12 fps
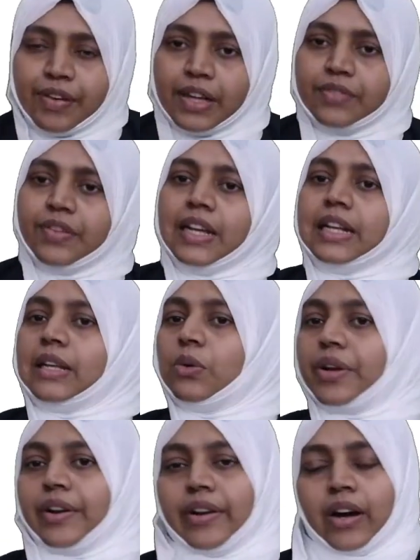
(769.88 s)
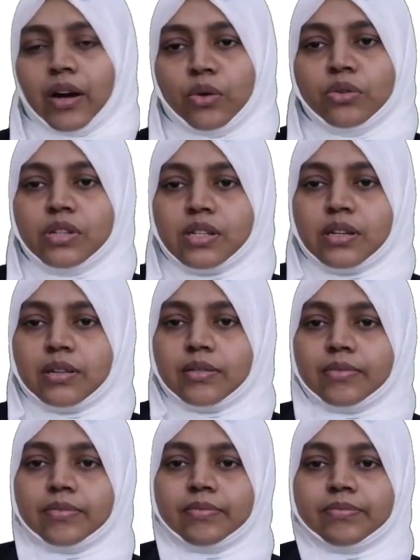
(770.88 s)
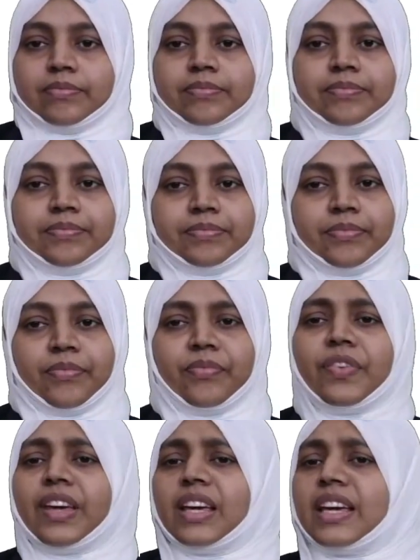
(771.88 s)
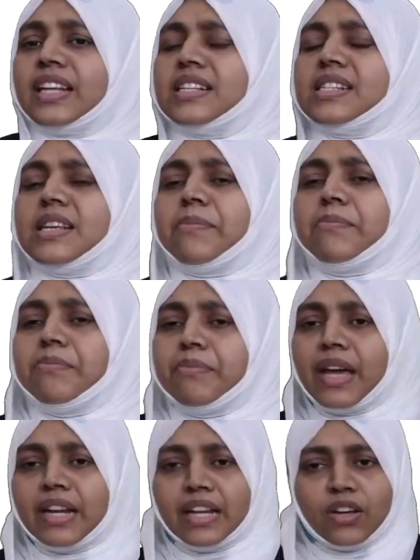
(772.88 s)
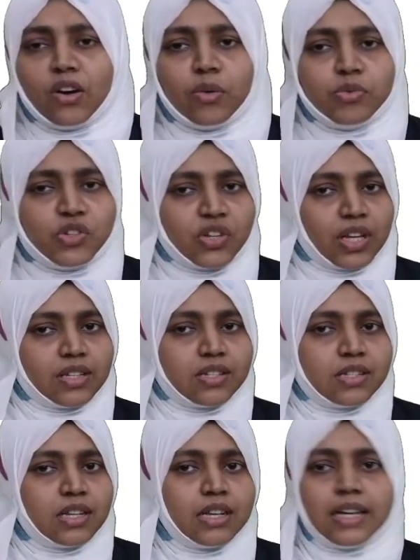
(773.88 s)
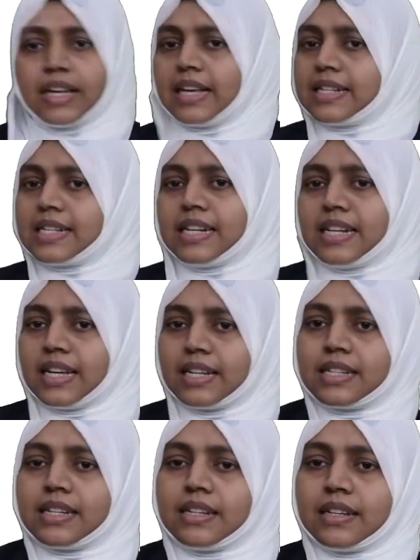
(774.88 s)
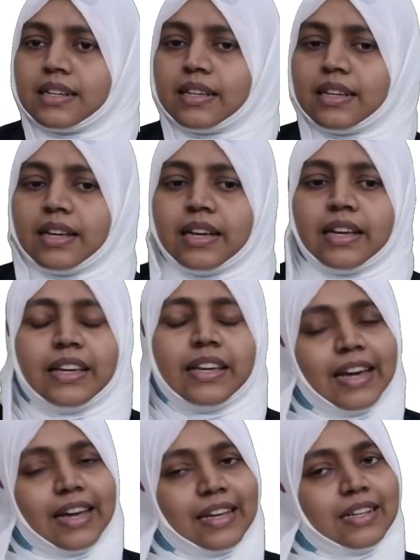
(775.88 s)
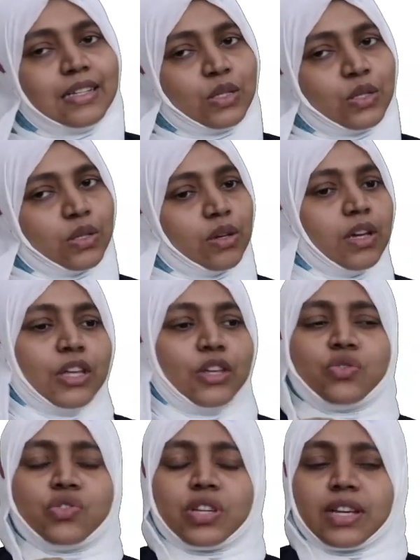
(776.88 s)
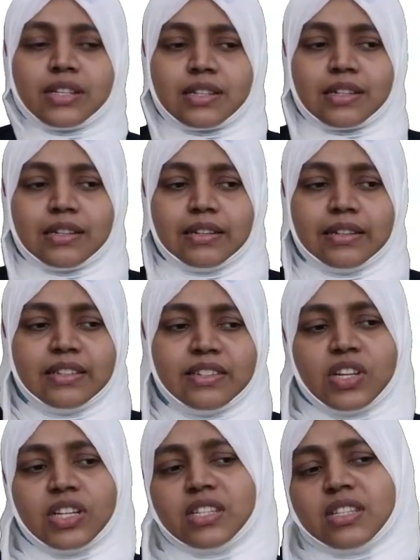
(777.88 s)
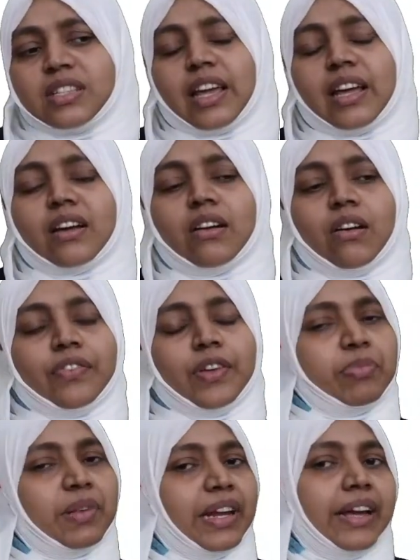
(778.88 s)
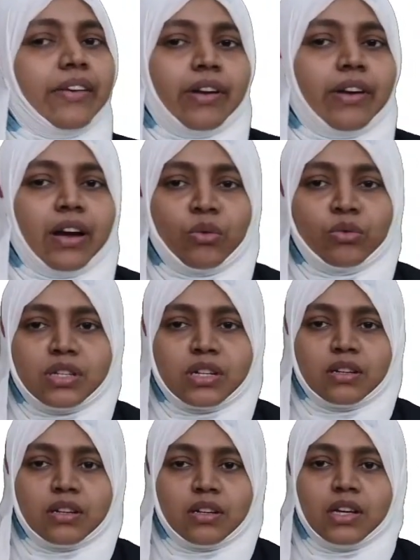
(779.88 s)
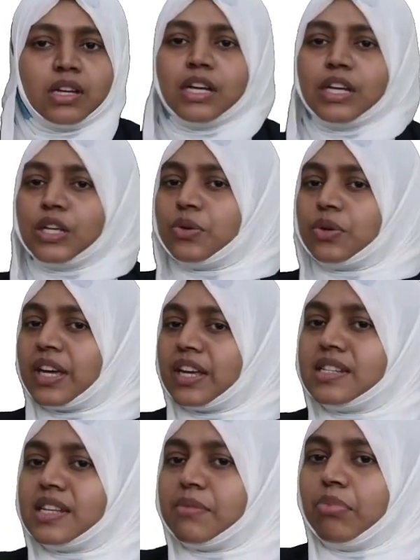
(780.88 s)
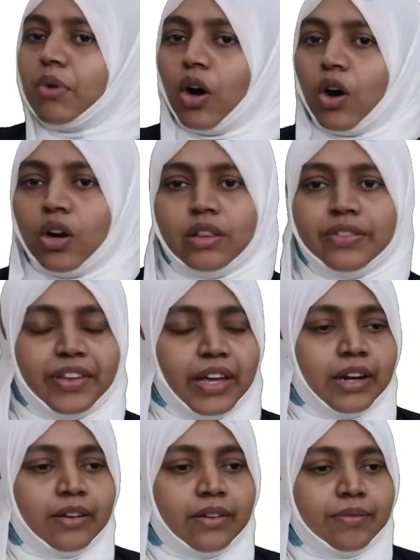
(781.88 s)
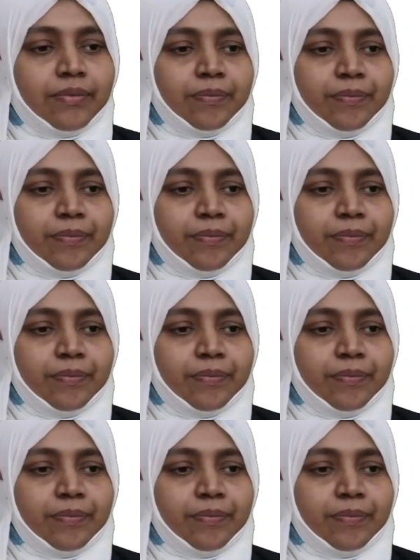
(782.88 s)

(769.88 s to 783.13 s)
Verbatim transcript: When we look around, we can see many objects, isn't it? Yes, you just just think of a playground you can see ball there